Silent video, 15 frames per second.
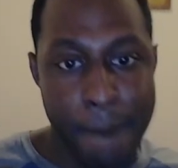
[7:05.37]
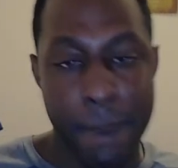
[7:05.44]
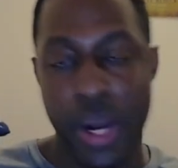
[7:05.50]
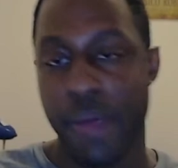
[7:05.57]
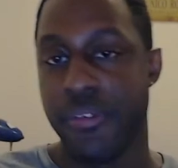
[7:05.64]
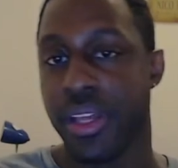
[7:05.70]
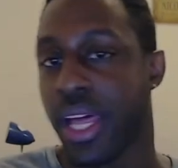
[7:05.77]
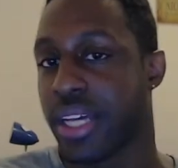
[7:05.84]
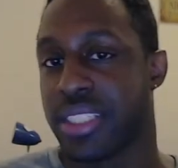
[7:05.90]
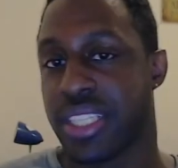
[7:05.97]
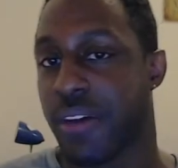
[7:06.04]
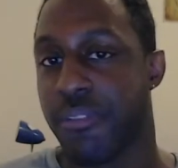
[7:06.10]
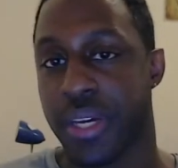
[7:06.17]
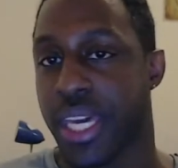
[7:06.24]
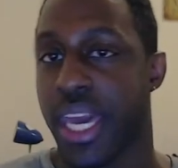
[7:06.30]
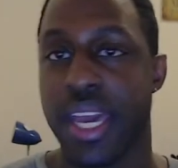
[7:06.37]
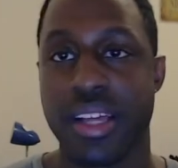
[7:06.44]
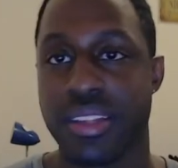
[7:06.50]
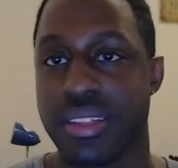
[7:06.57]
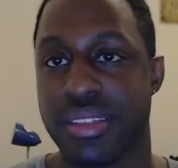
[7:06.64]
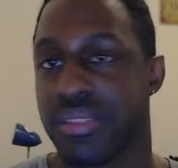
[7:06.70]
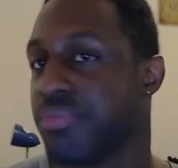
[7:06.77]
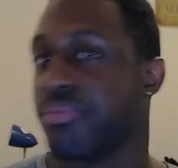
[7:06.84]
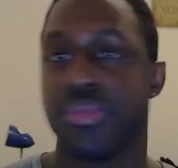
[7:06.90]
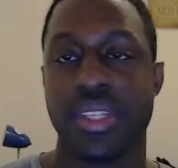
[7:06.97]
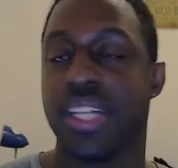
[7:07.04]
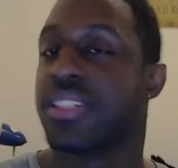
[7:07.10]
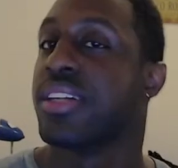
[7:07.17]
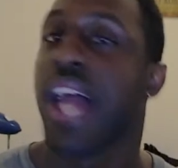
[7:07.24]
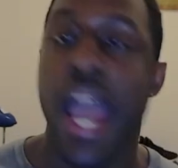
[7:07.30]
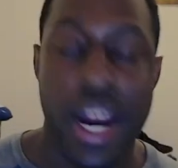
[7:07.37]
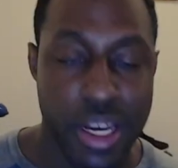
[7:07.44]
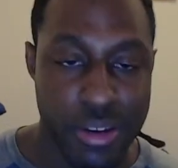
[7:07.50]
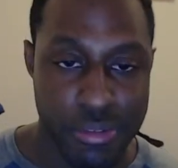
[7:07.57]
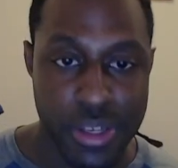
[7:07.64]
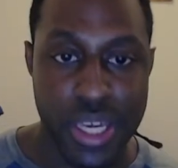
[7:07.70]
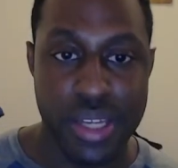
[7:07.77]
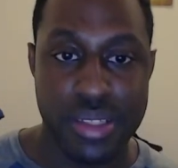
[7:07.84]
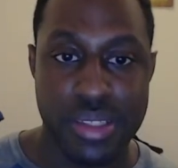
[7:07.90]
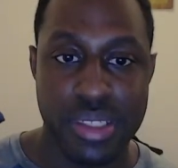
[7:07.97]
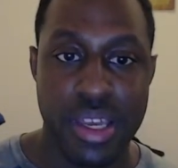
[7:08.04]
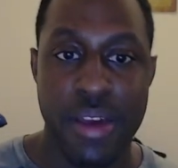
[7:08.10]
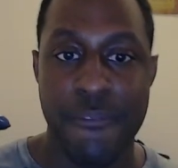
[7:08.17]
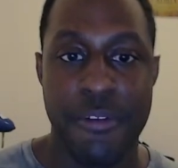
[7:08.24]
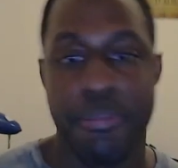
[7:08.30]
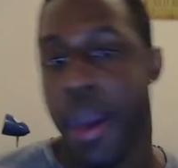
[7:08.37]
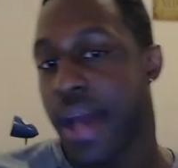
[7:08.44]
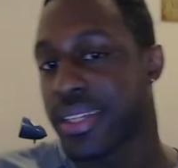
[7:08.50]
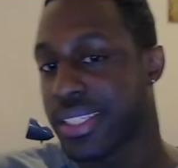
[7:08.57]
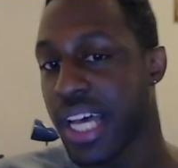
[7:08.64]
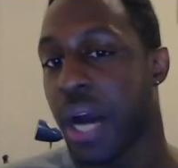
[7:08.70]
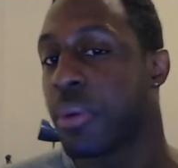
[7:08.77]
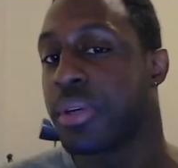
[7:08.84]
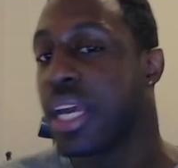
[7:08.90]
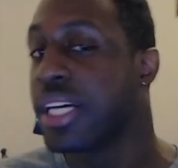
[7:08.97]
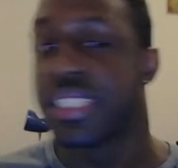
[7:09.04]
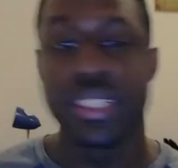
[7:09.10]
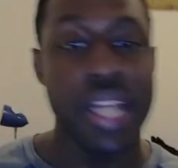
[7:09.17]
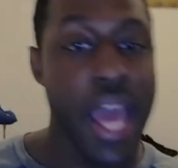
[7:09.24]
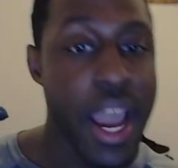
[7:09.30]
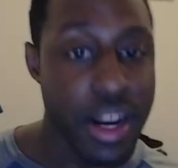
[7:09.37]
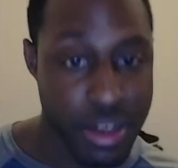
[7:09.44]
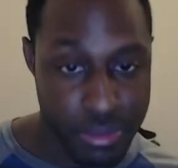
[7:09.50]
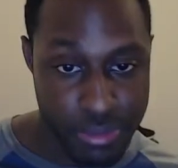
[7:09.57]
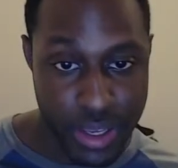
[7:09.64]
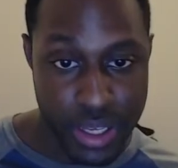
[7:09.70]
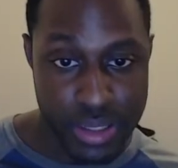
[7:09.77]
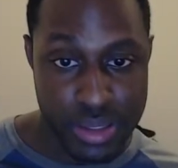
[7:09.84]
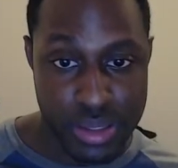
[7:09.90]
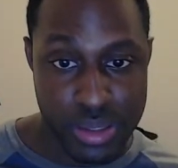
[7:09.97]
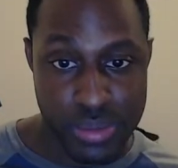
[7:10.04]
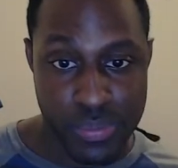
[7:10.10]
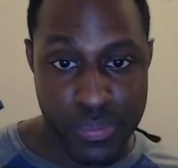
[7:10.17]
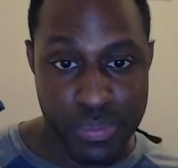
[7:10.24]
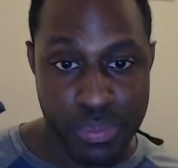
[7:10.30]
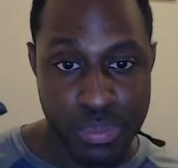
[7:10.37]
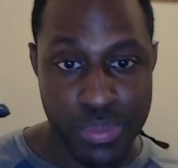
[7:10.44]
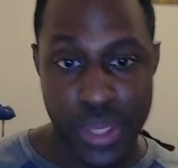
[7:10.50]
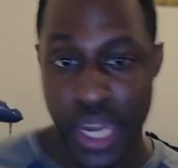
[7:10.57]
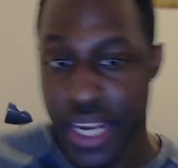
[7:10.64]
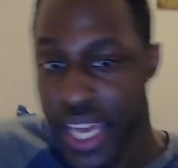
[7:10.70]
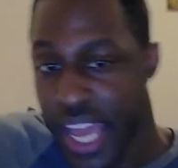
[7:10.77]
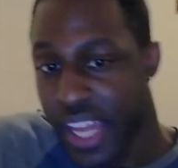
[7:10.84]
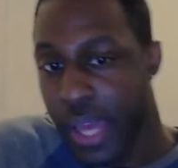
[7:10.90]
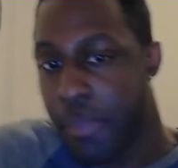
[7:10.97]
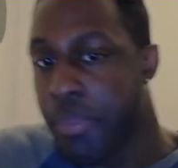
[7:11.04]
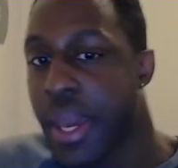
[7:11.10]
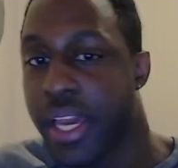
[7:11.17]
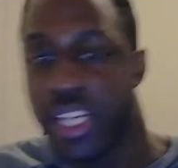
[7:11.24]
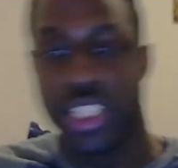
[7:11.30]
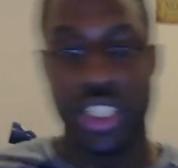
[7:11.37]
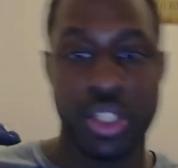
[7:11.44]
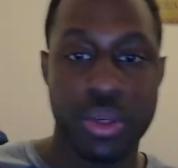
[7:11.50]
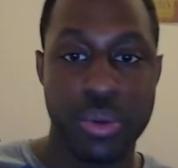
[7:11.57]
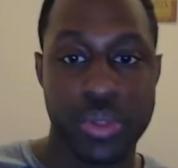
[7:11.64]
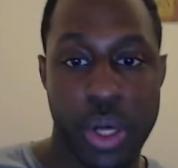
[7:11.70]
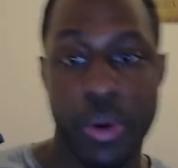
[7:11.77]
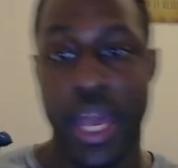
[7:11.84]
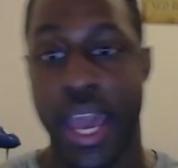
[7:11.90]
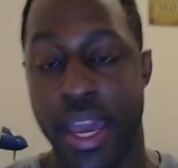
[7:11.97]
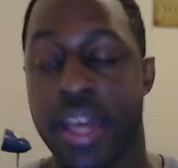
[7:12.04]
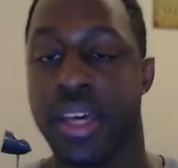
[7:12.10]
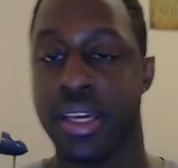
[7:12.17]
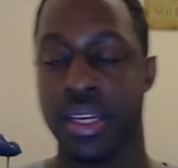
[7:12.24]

But if he suffocates, doesn't activate. If he passes out, doesn't activate. And he can't pick and choose, okay,